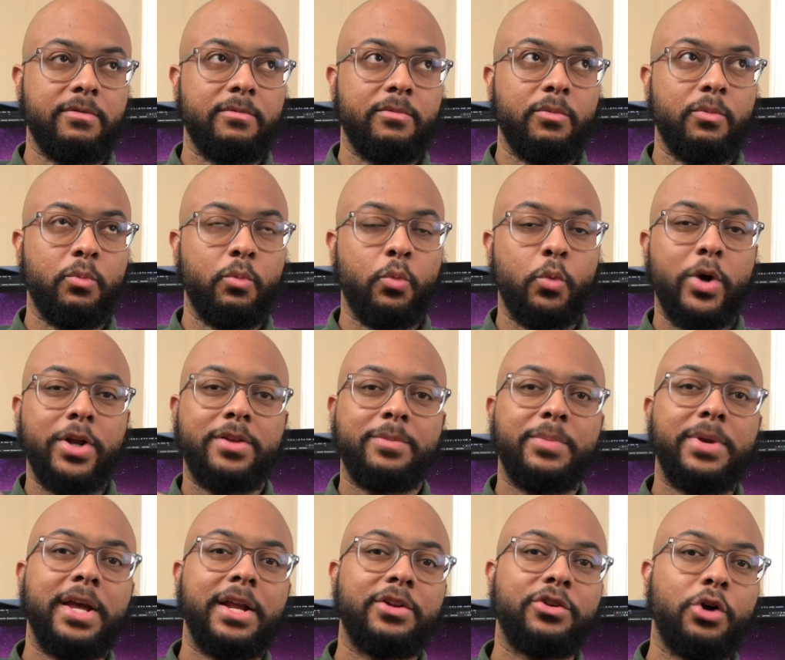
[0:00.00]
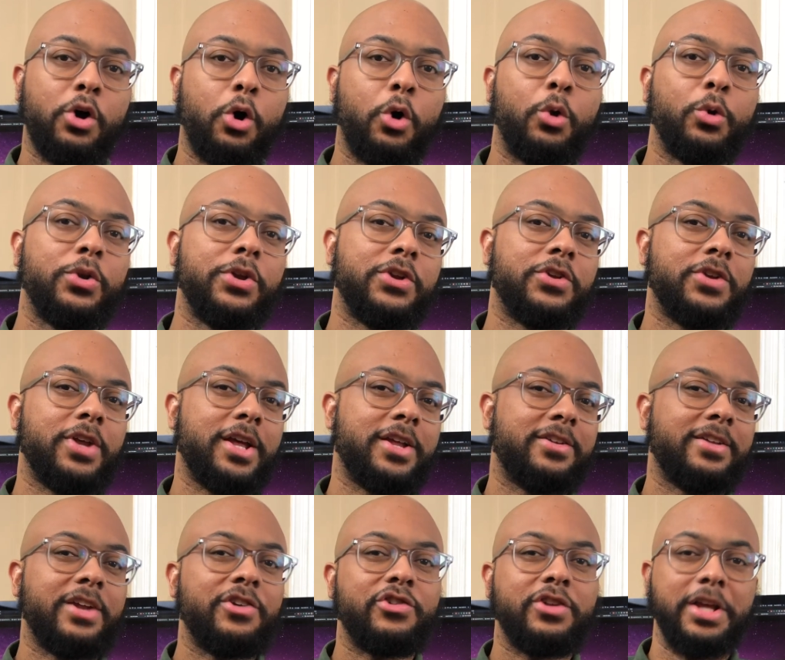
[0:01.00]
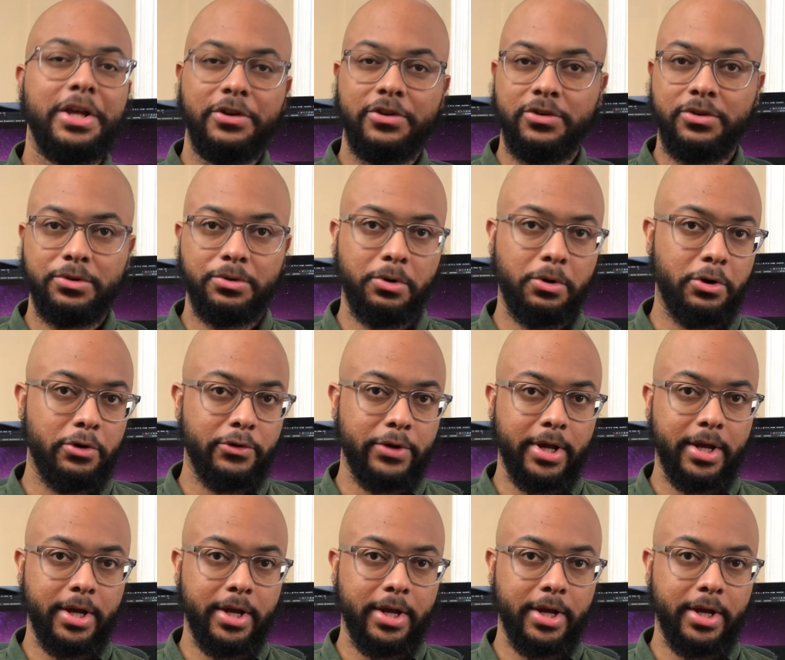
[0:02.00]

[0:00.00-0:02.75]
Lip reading: what's being told is essentially a story,